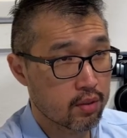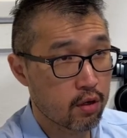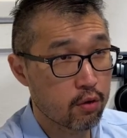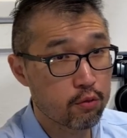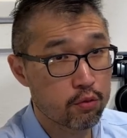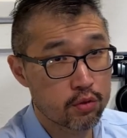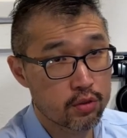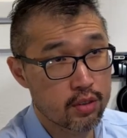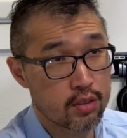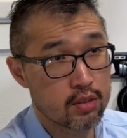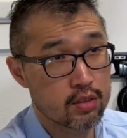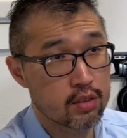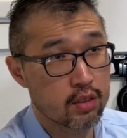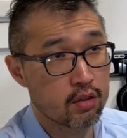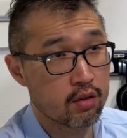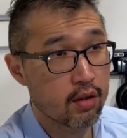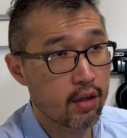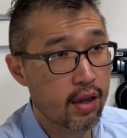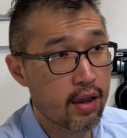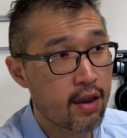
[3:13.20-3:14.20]

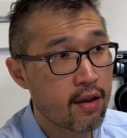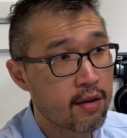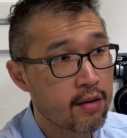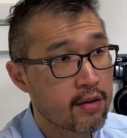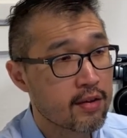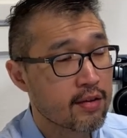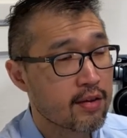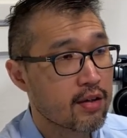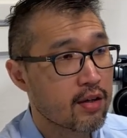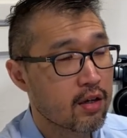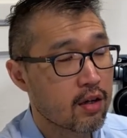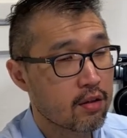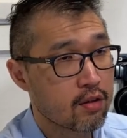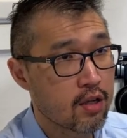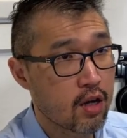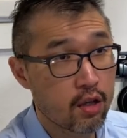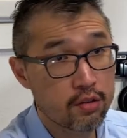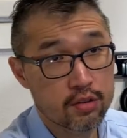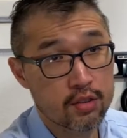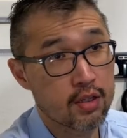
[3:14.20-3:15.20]
confidence in there.
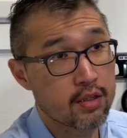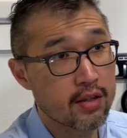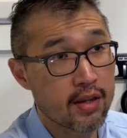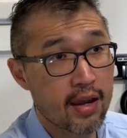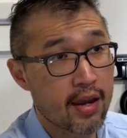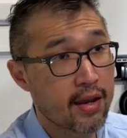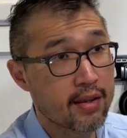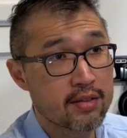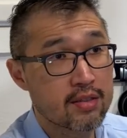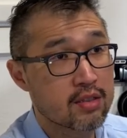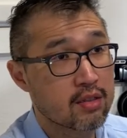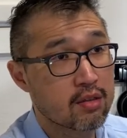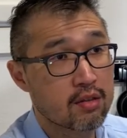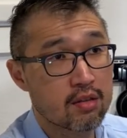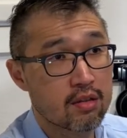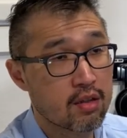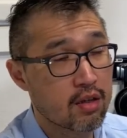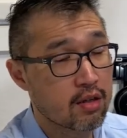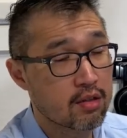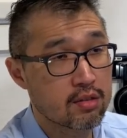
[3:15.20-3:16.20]
And other than that,
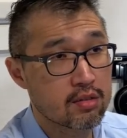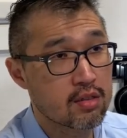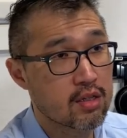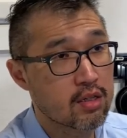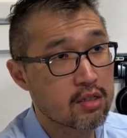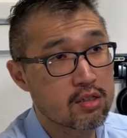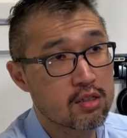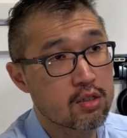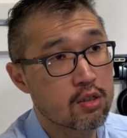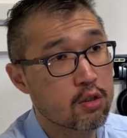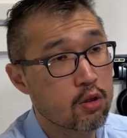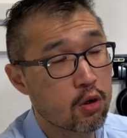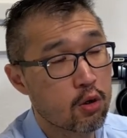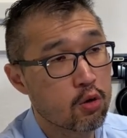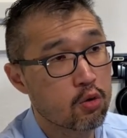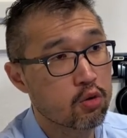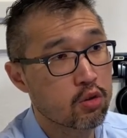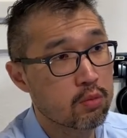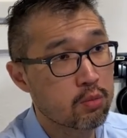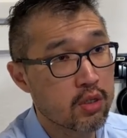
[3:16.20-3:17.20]
there's
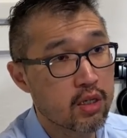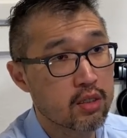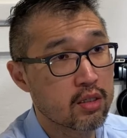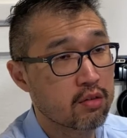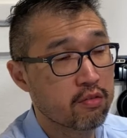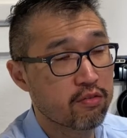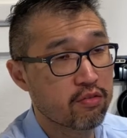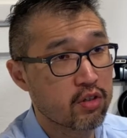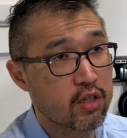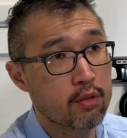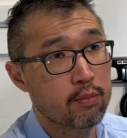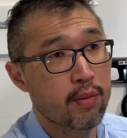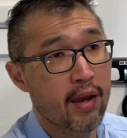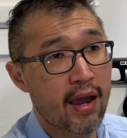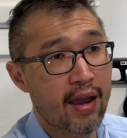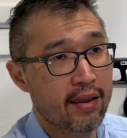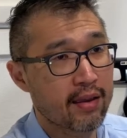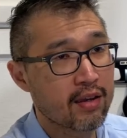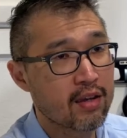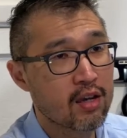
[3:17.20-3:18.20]
no immediate
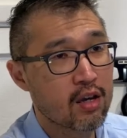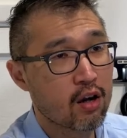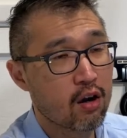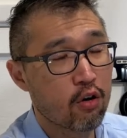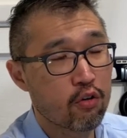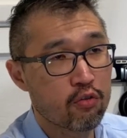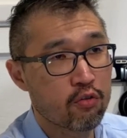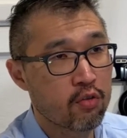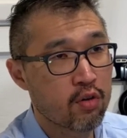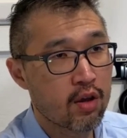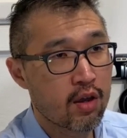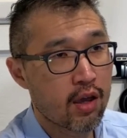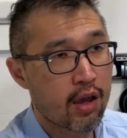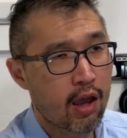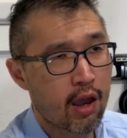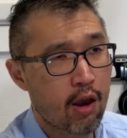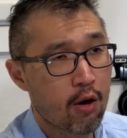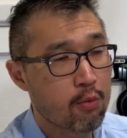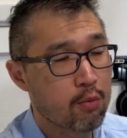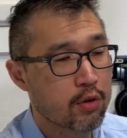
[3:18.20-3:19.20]
feedback of
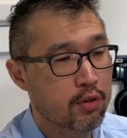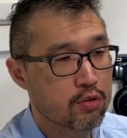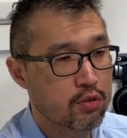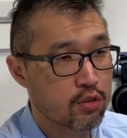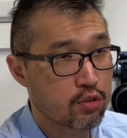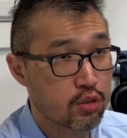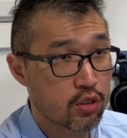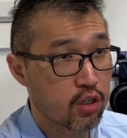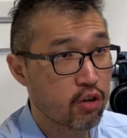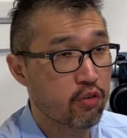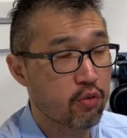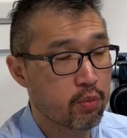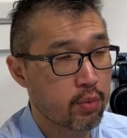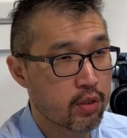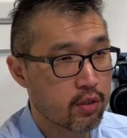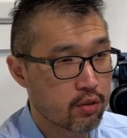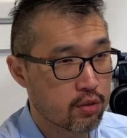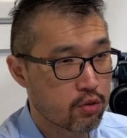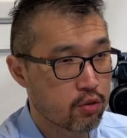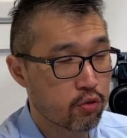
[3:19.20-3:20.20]
how much
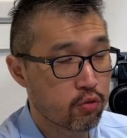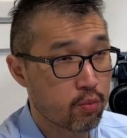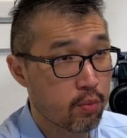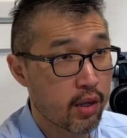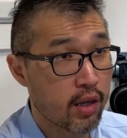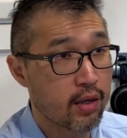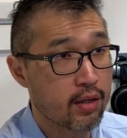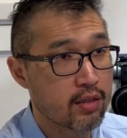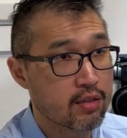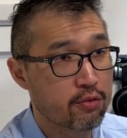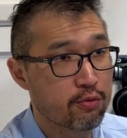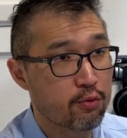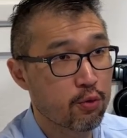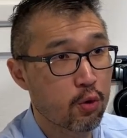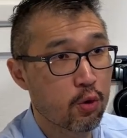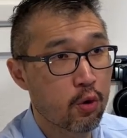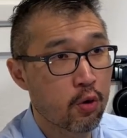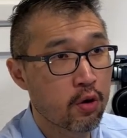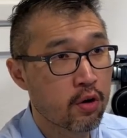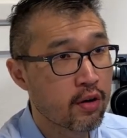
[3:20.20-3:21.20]
achievement you've made
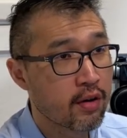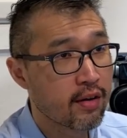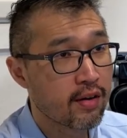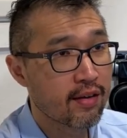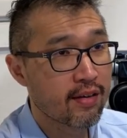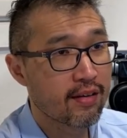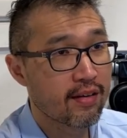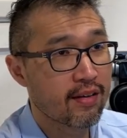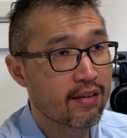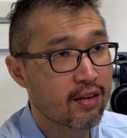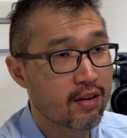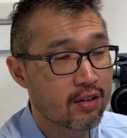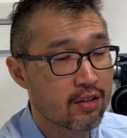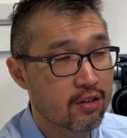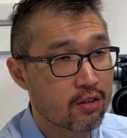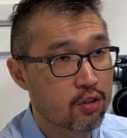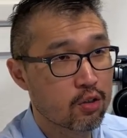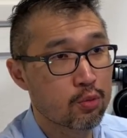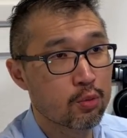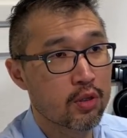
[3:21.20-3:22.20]
for
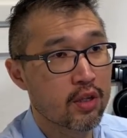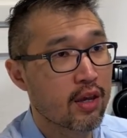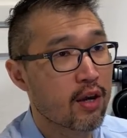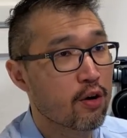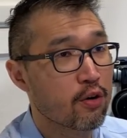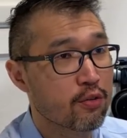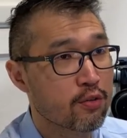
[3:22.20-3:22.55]
the human